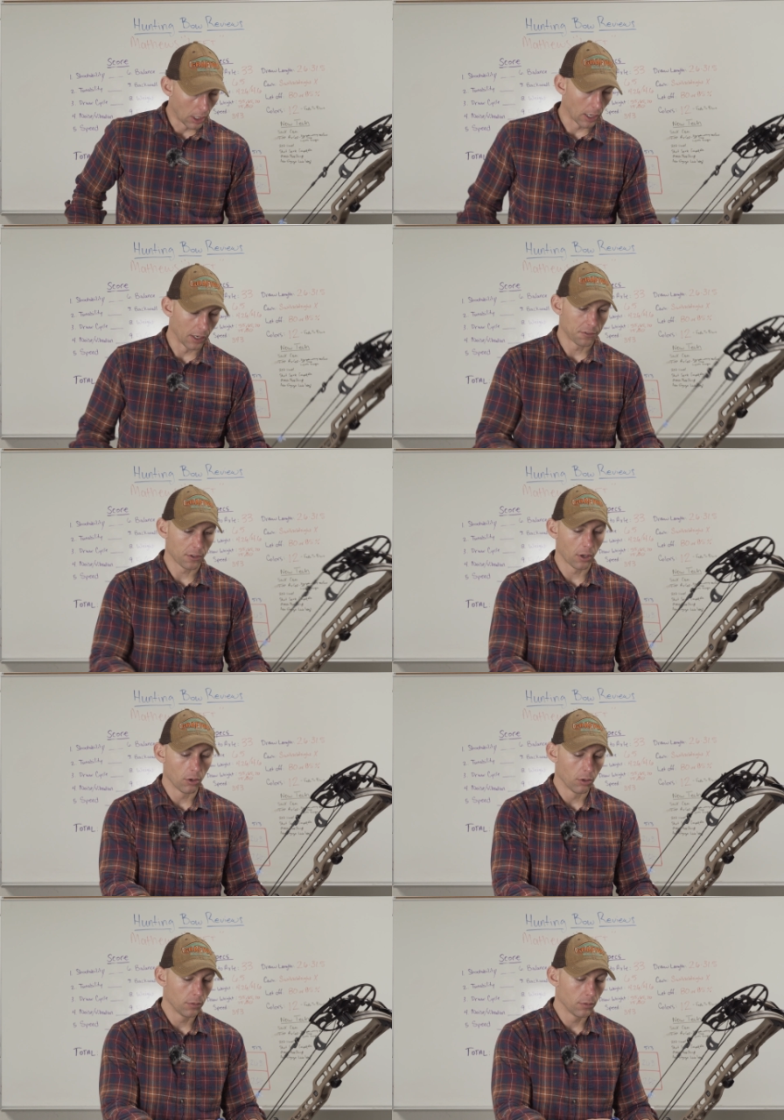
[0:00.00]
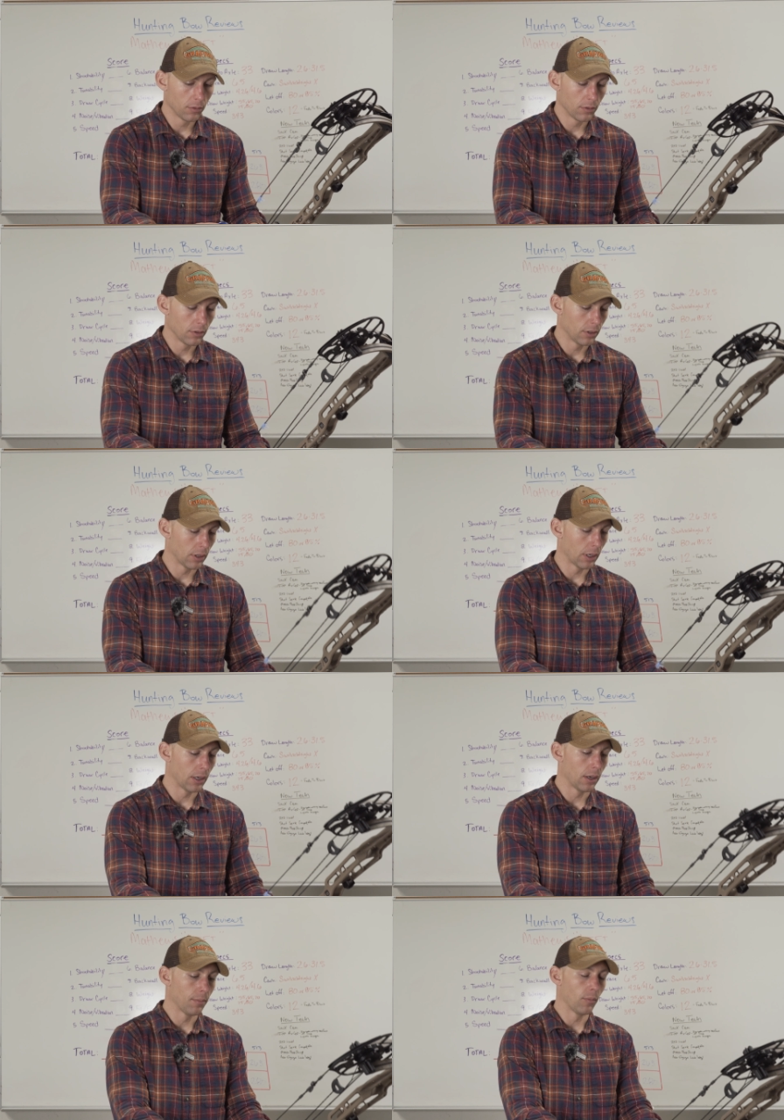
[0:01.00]
All right, so
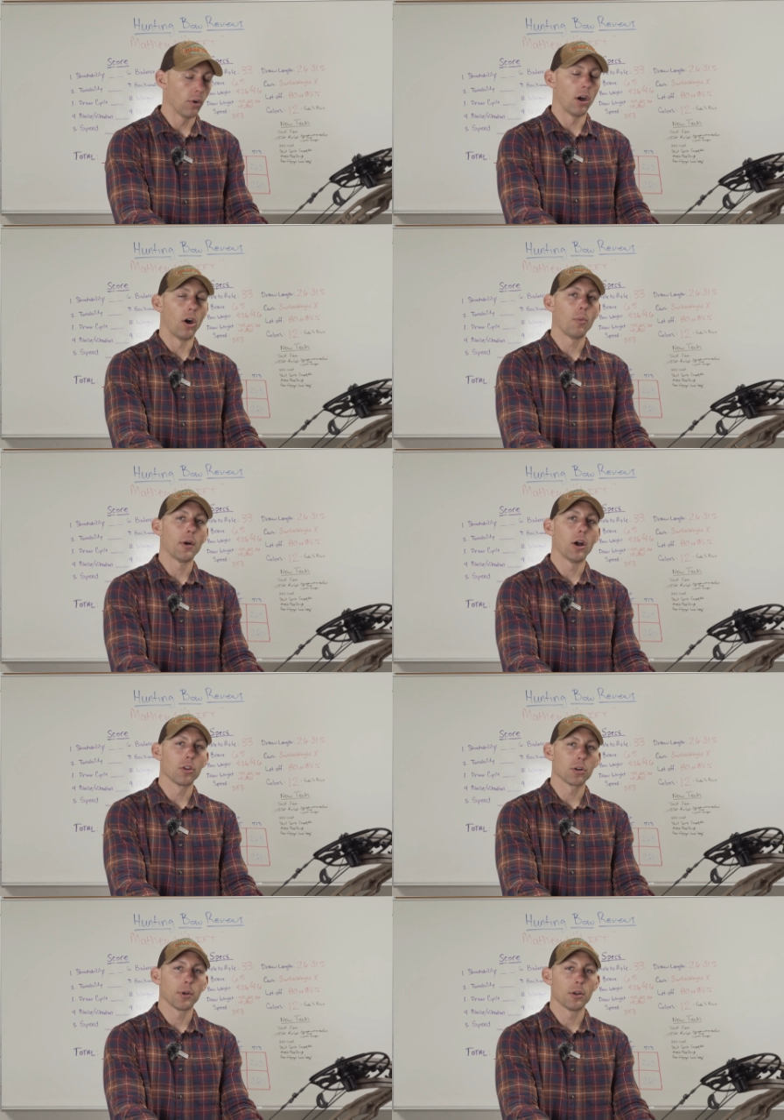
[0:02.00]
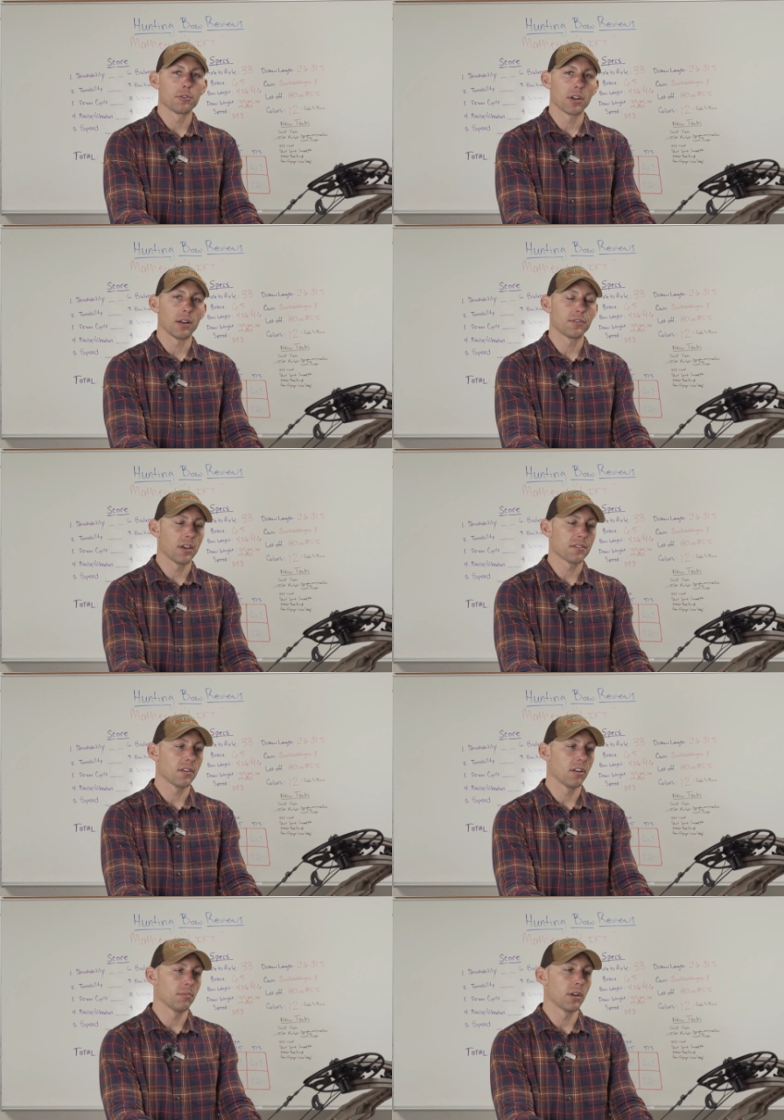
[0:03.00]
all my other bows that I've
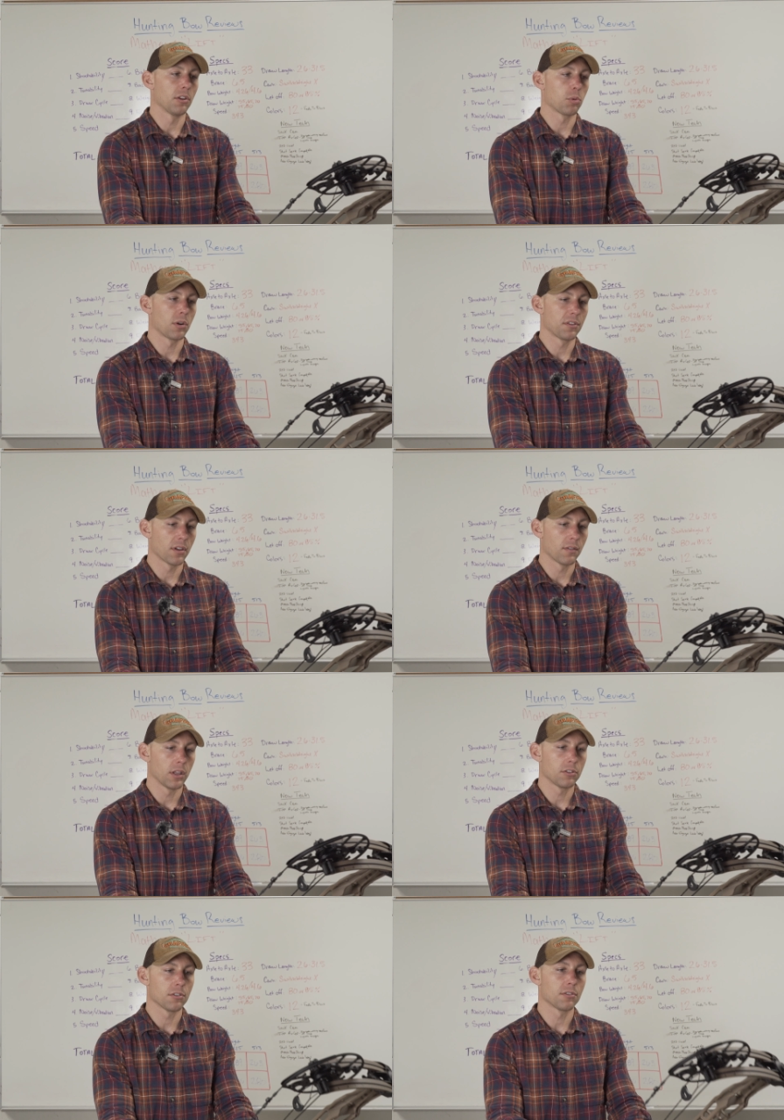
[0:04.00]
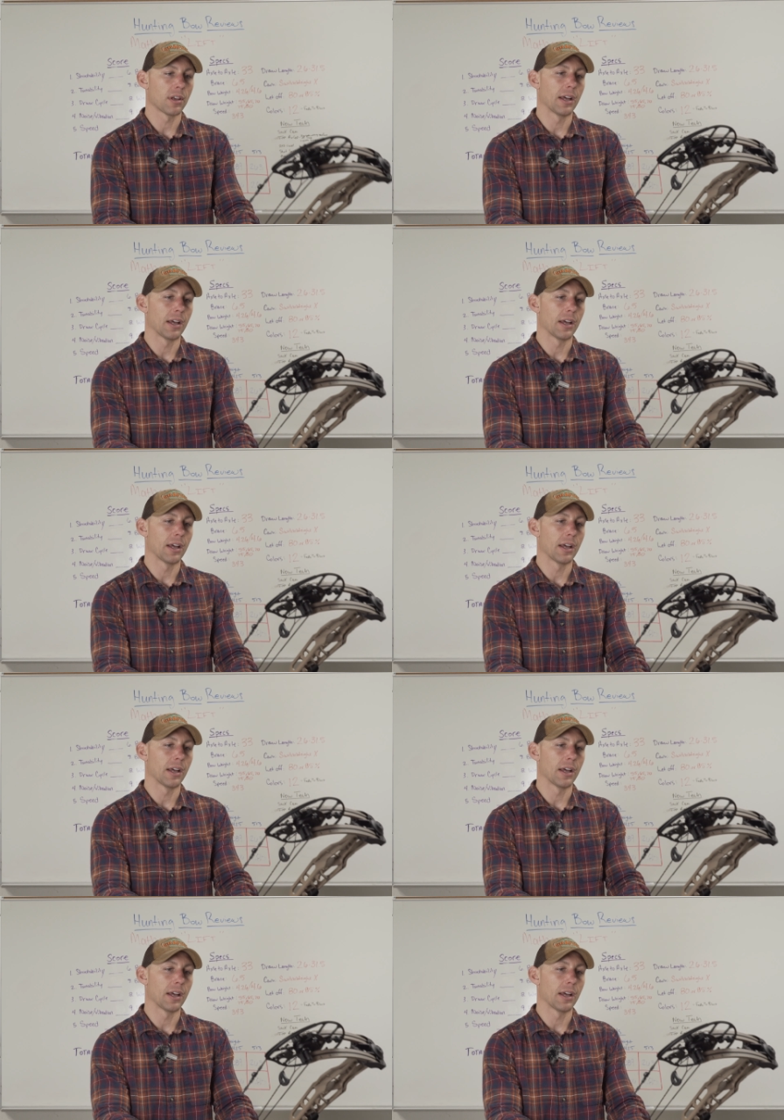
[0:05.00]
tested have been at 27 inches.